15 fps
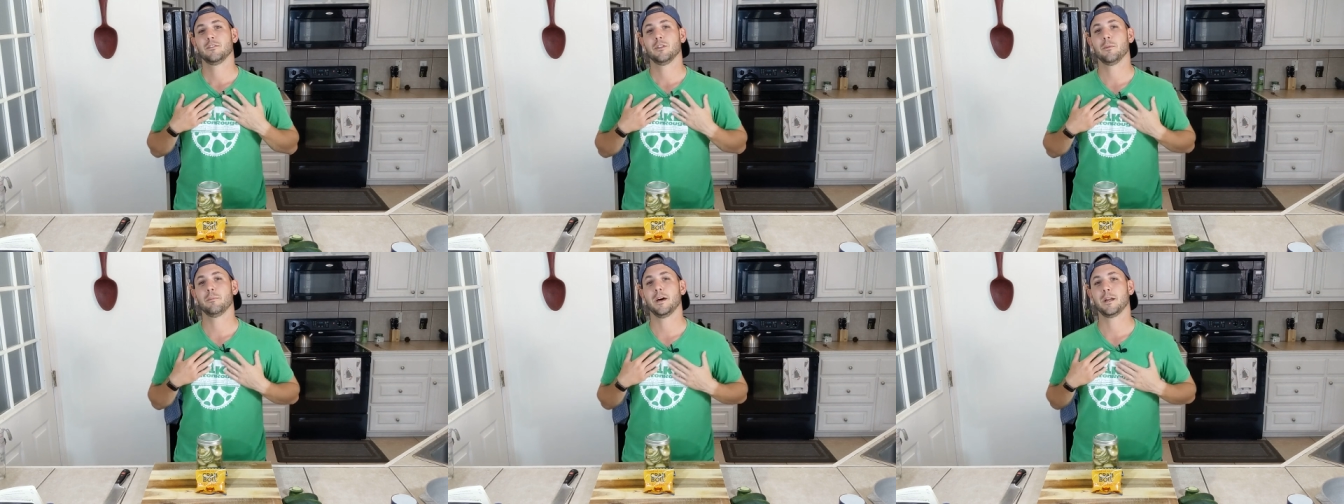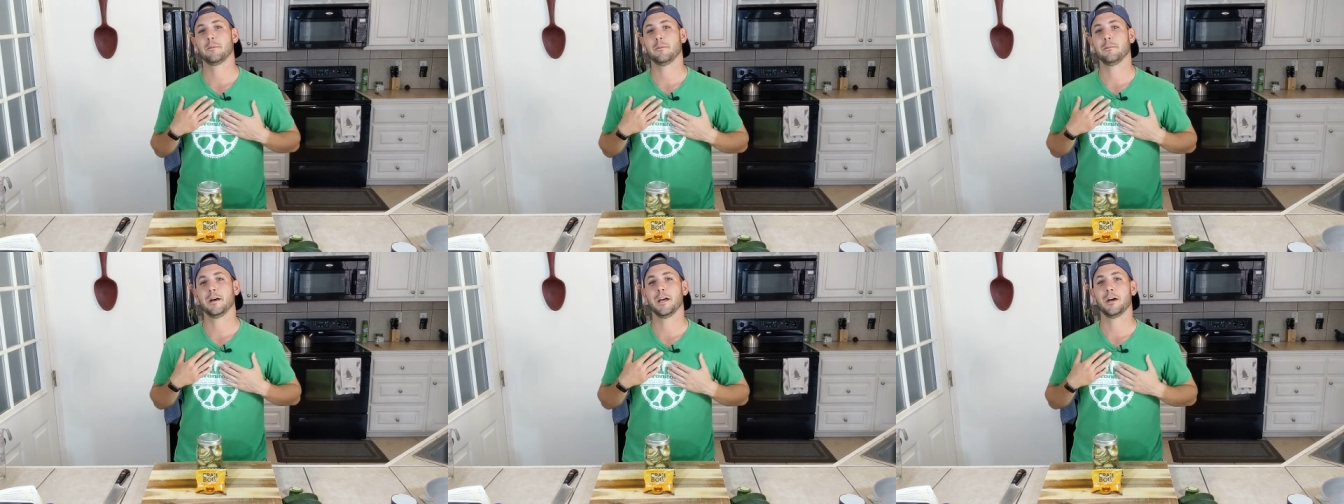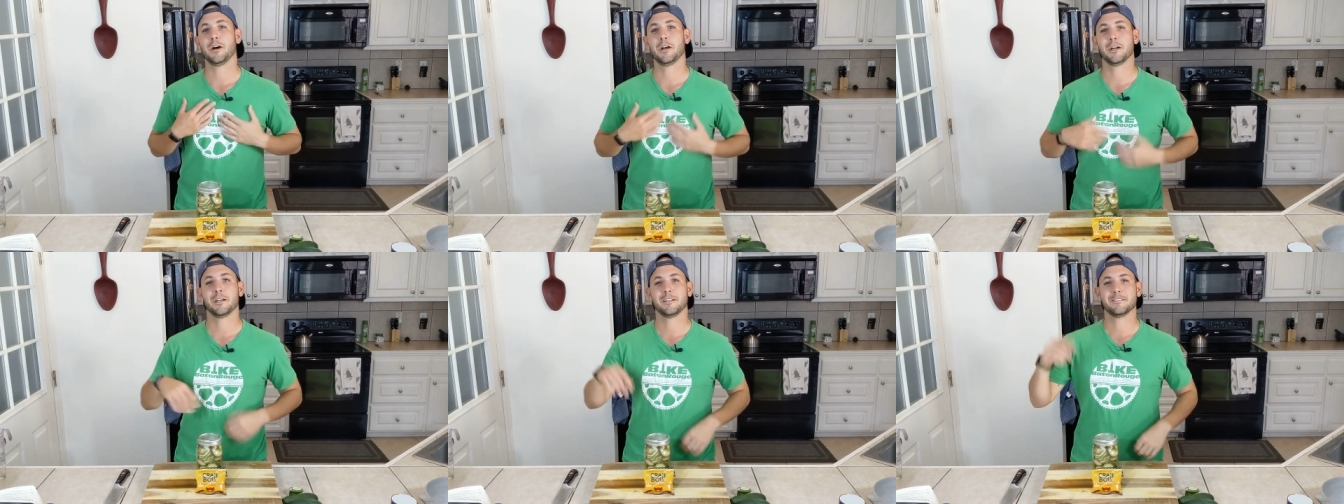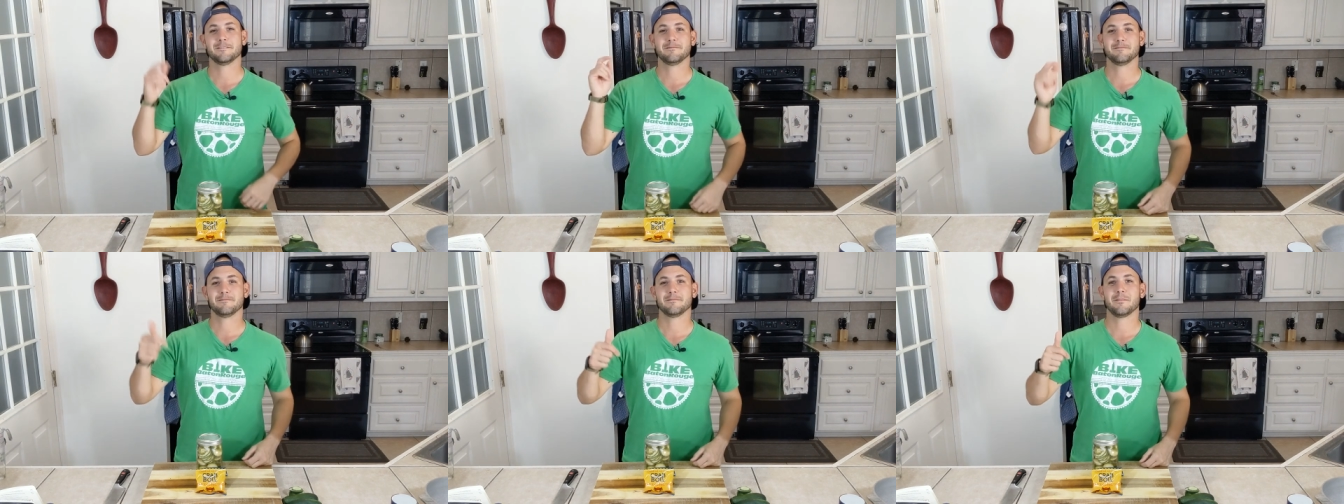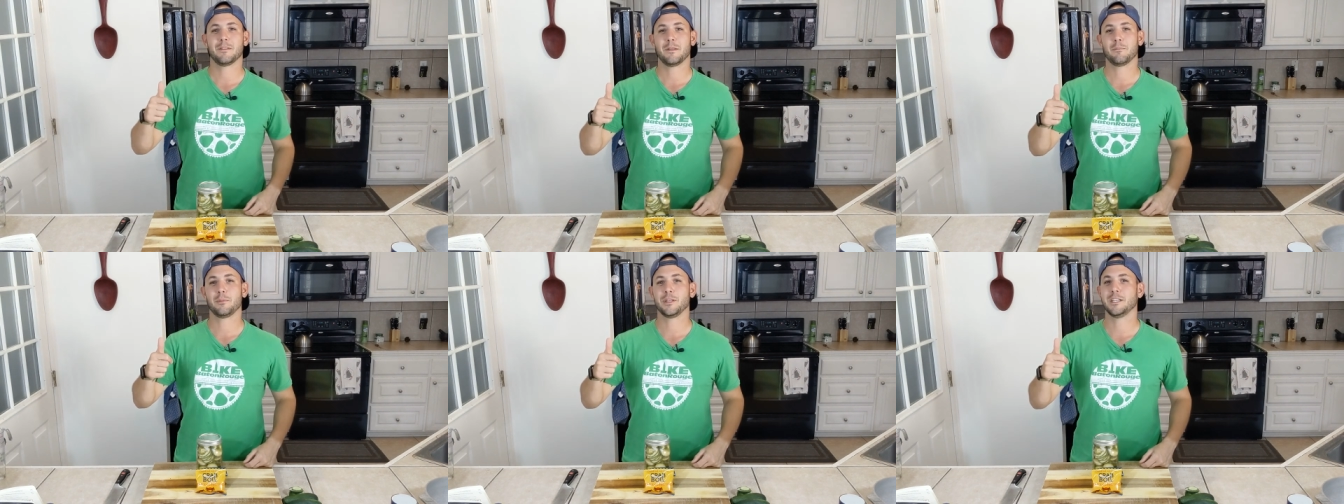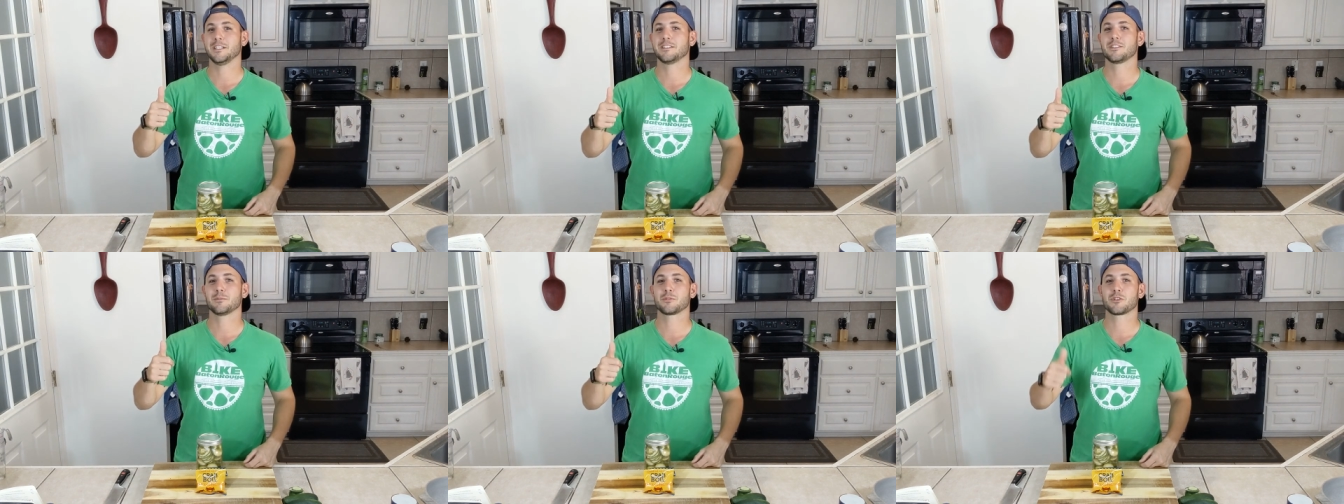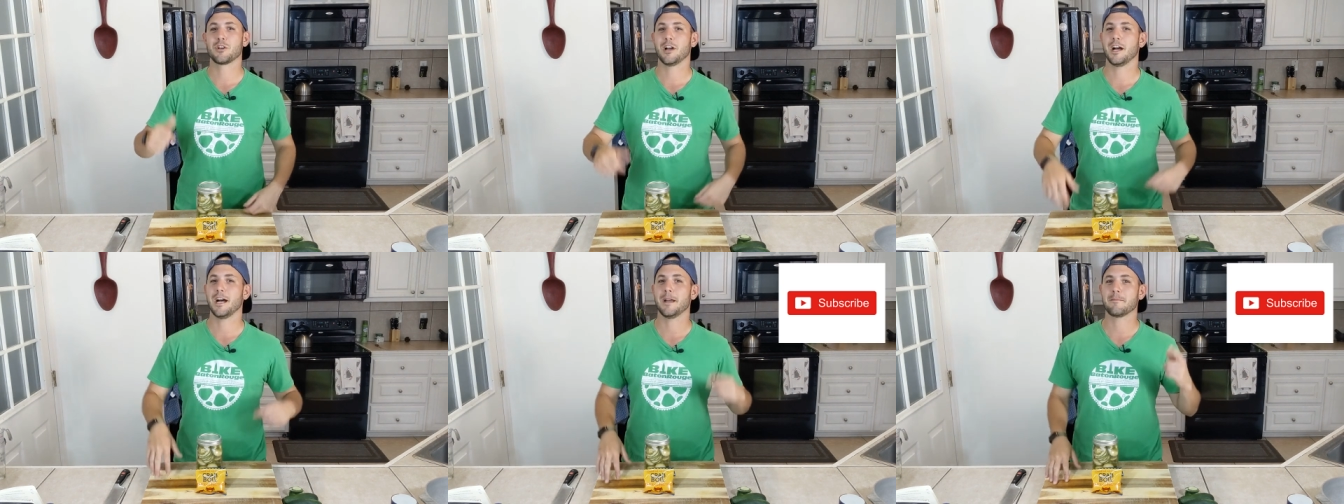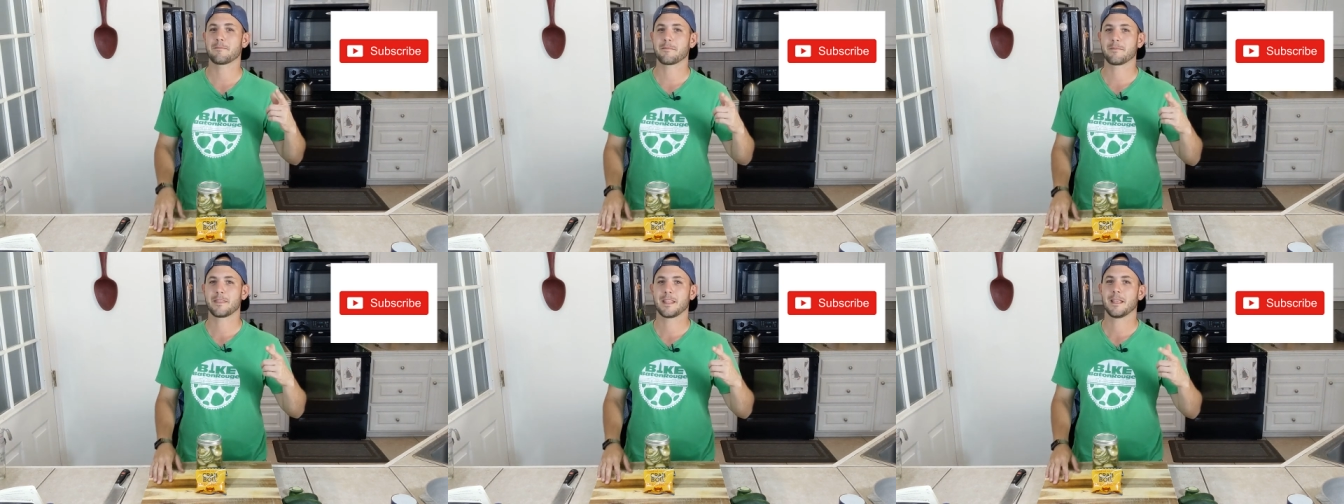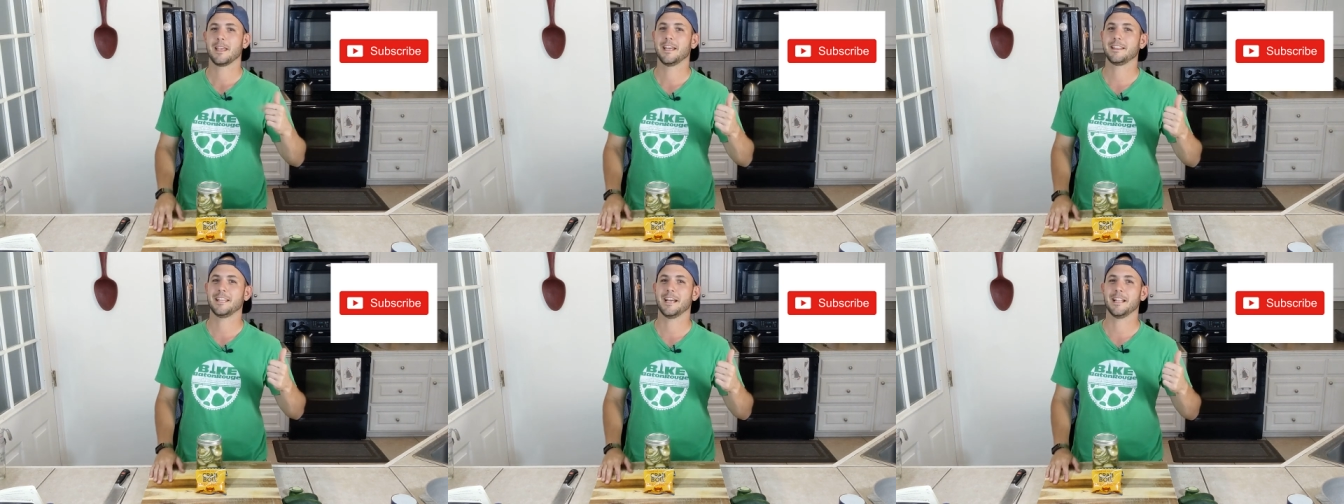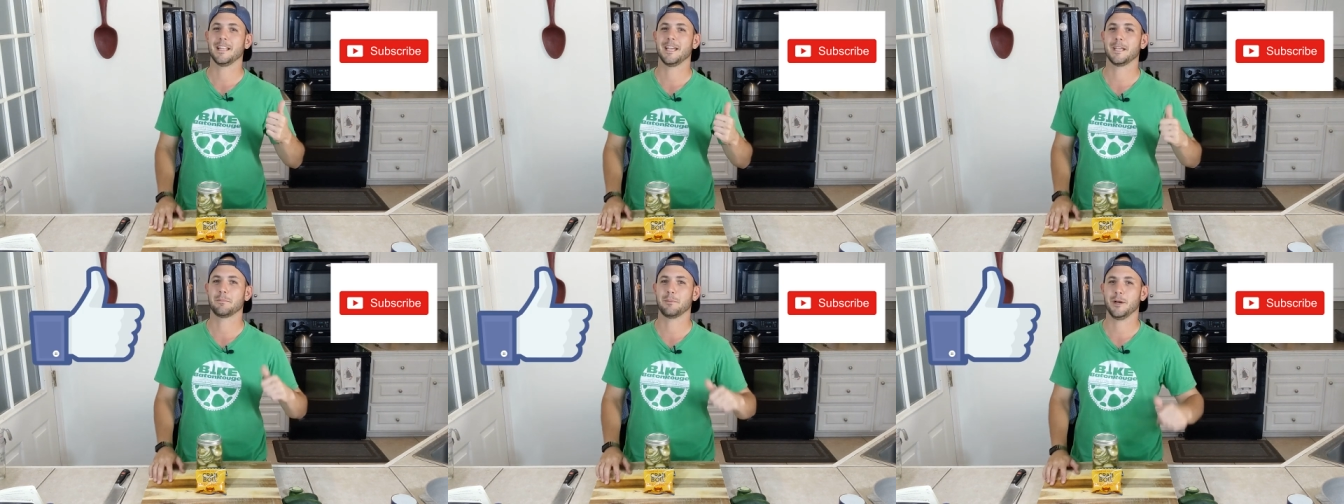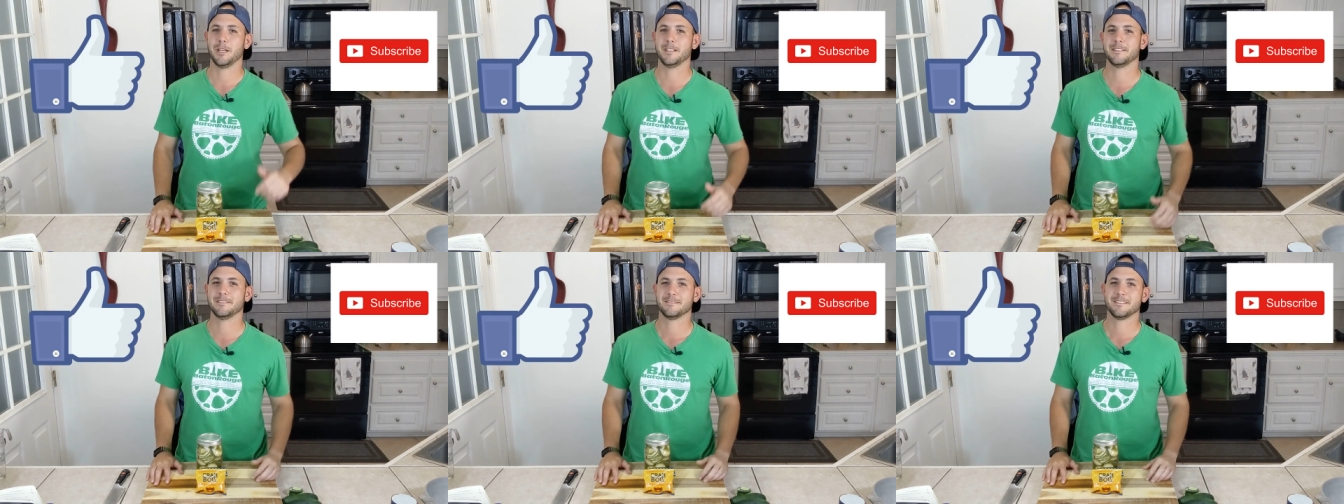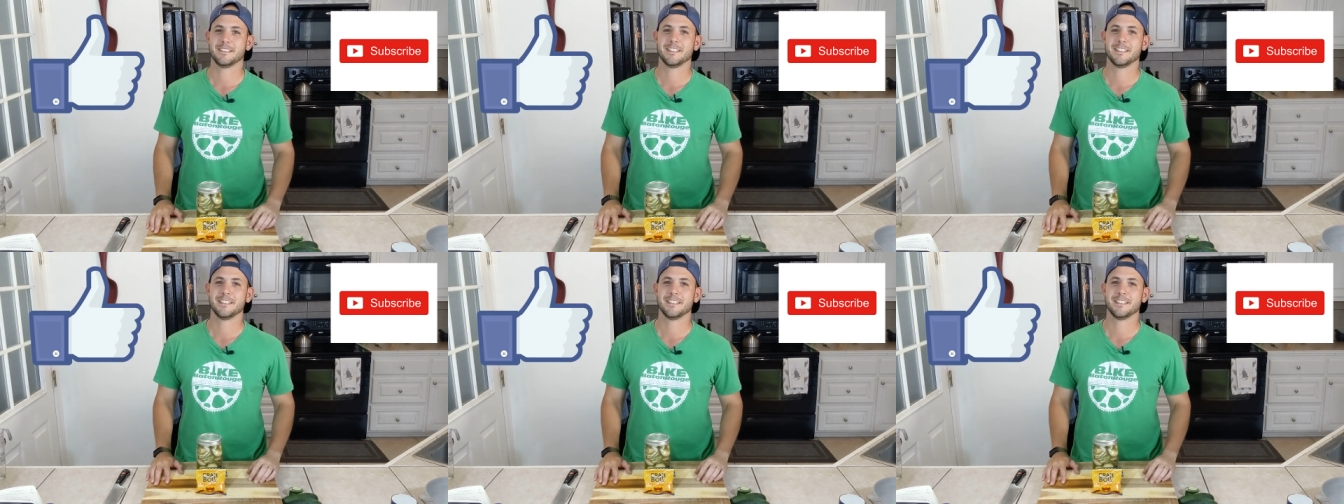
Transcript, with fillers: from the bottom of my heart. Please subscribe, hit that like button.